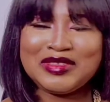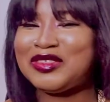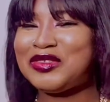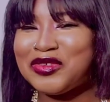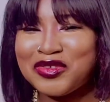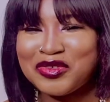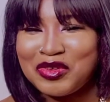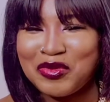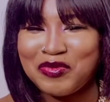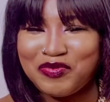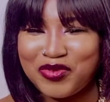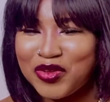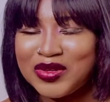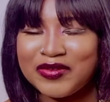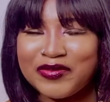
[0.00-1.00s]
It's so
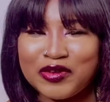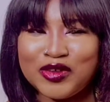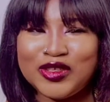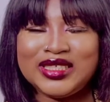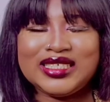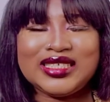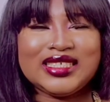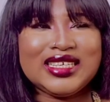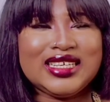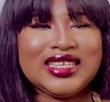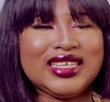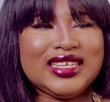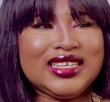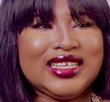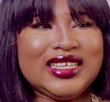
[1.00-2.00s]
beautiful.
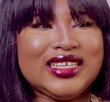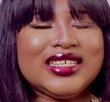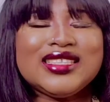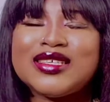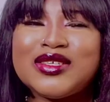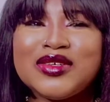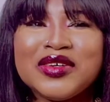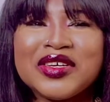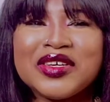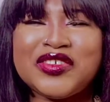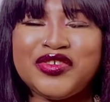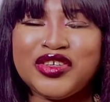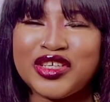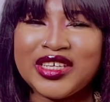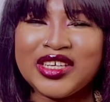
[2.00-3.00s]
The song
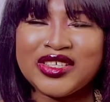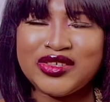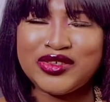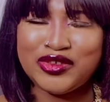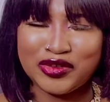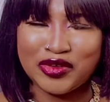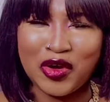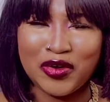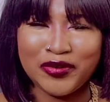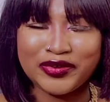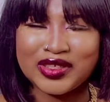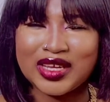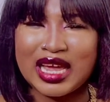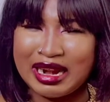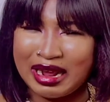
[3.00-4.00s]
is very
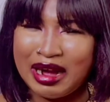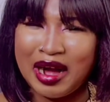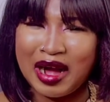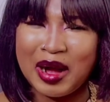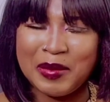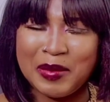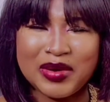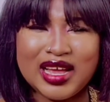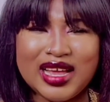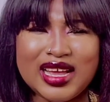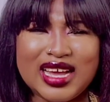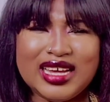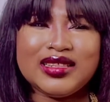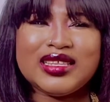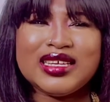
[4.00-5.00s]
soft and calm,
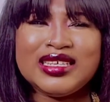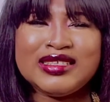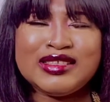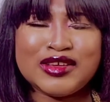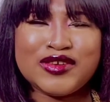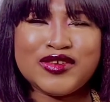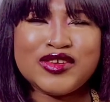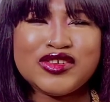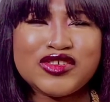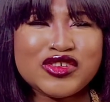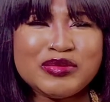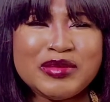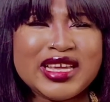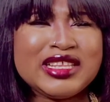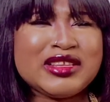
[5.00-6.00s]
and then the
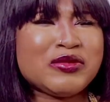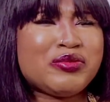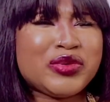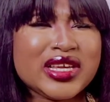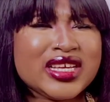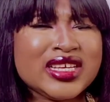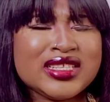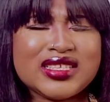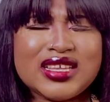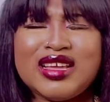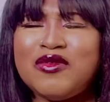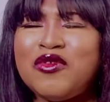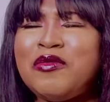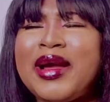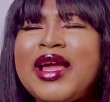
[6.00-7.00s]
instrument, the beat,
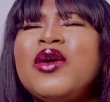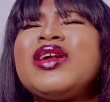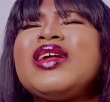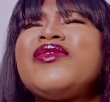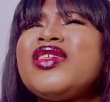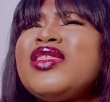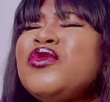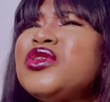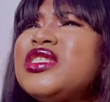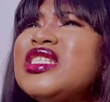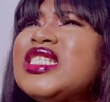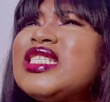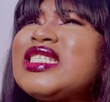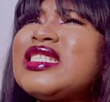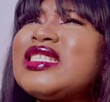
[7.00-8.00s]
oh my god, everything was
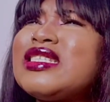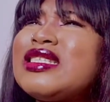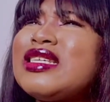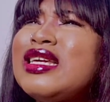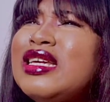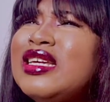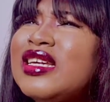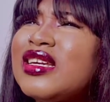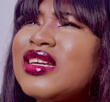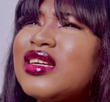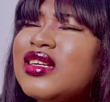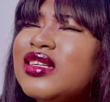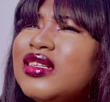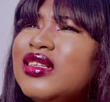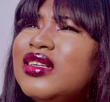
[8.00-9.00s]
in
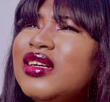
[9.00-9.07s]
sync.